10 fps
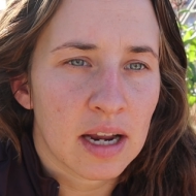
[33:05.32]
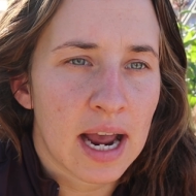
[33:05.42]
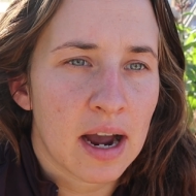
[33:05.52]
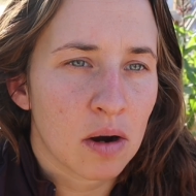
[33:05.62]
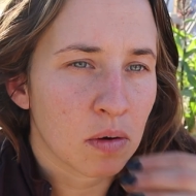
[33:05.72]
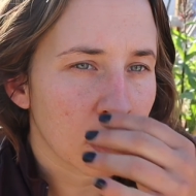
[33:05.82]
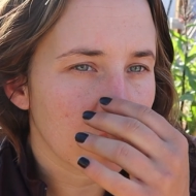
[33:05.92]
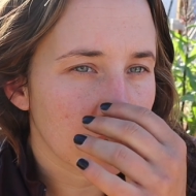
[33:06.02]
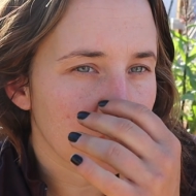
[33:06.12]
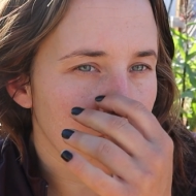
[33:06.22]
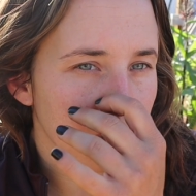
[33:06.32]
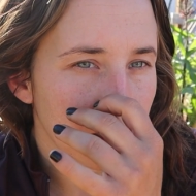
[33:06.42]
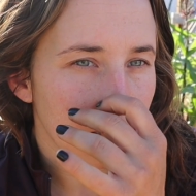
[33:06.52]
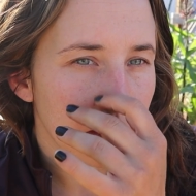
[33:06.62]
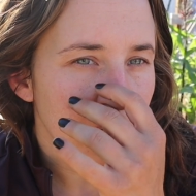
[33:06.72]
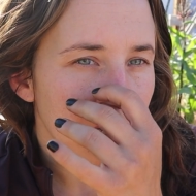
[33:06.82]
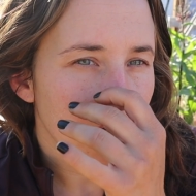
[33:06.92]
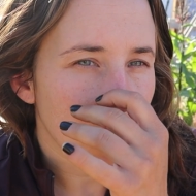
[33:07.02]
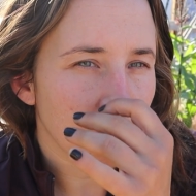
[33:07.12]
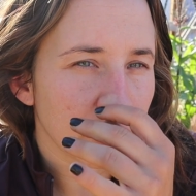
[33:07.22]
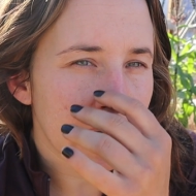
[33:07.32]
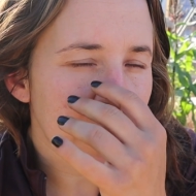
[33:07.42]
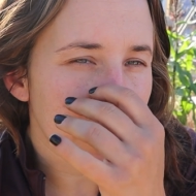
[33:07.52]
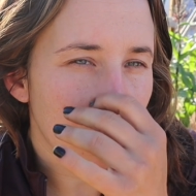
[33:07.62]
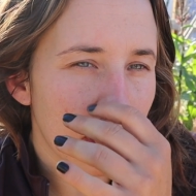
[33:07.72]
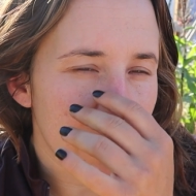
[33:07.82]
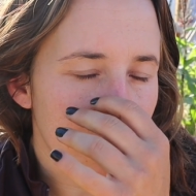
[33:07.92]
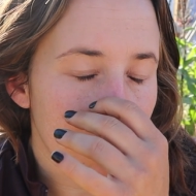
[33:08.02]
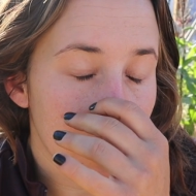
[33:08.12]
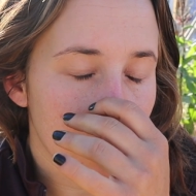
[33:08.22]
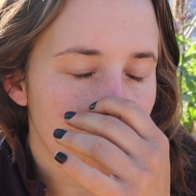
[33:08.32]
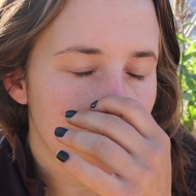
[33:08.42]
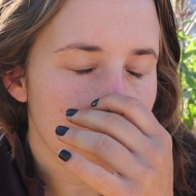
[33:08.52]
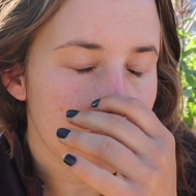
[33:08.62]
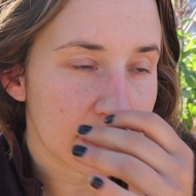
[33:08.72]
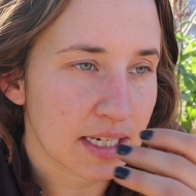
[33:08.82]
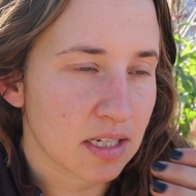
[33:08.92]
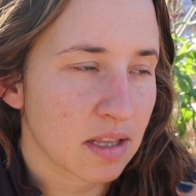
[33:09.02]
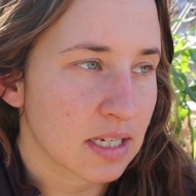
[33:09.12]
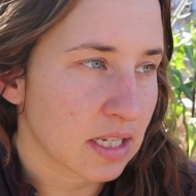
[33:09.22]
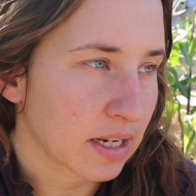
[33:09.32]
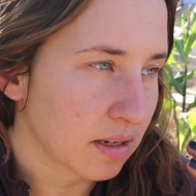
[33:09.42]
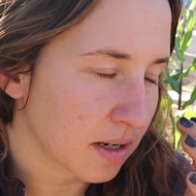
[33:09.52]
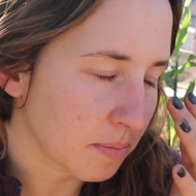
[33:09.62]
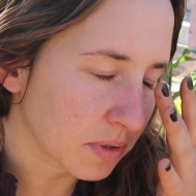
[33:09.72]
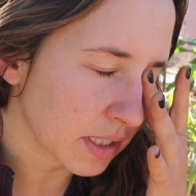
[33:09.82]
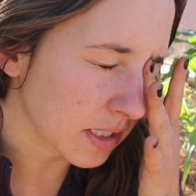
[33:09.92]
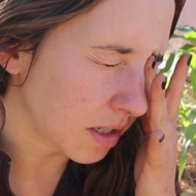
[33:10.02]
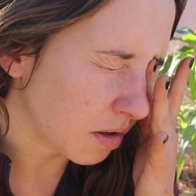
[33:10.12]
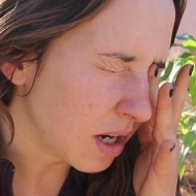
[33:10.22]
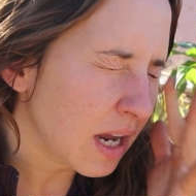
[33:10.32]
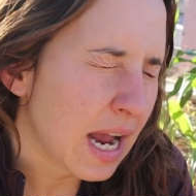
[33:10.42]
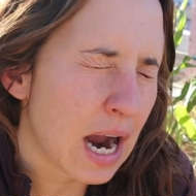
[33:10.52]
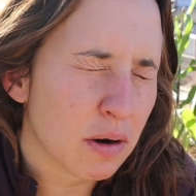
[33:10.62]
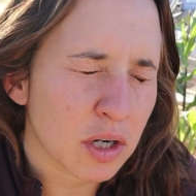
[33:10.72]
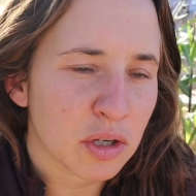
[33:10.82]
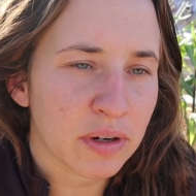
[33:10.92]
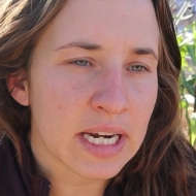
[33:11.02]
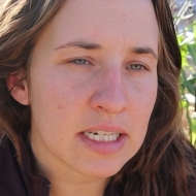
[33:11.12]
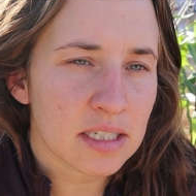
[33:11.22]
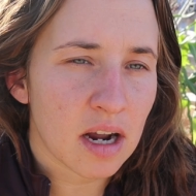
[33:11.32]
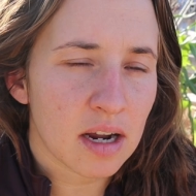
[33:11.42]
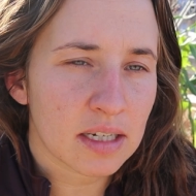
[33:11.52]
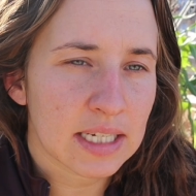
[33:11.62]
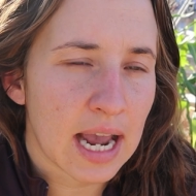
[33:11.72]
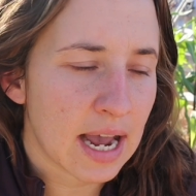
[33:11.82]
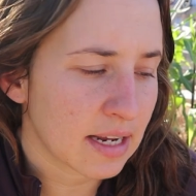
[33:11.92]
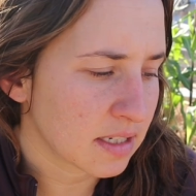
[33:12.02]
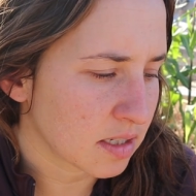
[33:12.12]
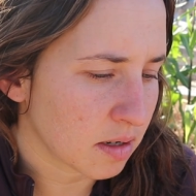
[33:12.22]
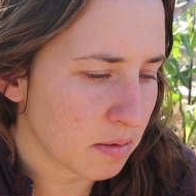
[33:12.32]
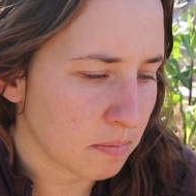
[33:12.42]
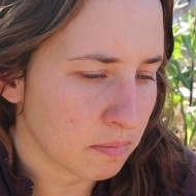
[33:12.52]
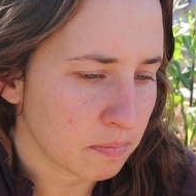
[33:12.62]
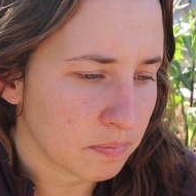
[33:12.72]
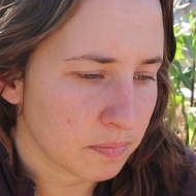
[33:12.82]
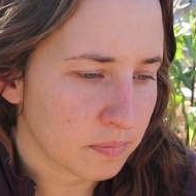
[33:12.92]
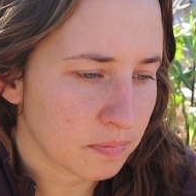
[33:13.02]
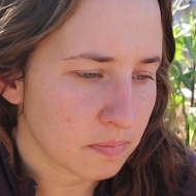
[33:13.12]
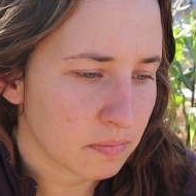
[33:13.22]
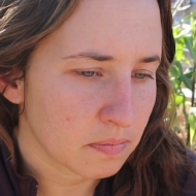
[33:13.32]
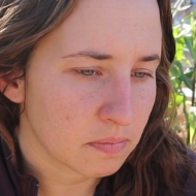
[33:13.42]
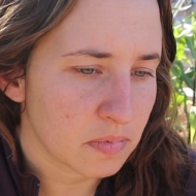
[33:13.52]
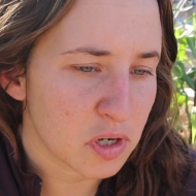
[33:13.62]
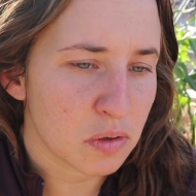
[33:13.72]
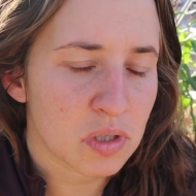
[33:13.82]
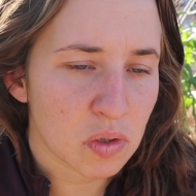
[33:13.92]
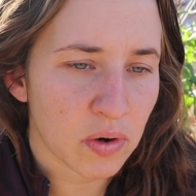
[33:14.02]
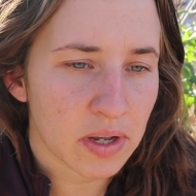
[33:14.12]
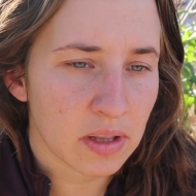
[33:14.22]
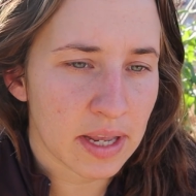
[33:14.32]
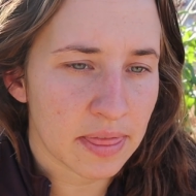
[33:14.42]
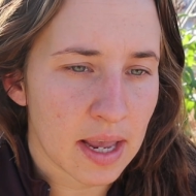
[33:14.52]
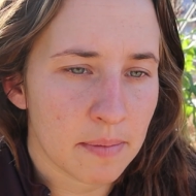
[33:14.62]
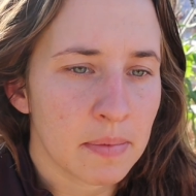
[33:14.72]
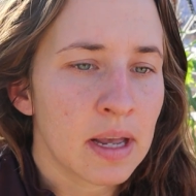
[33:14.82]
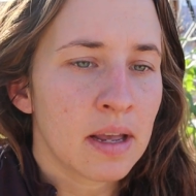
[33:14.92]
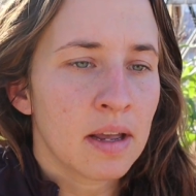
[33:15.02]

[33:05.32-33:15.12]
how her greens, oh goodness, I saw this like a couple days ago, how her green stalks had some new soil in them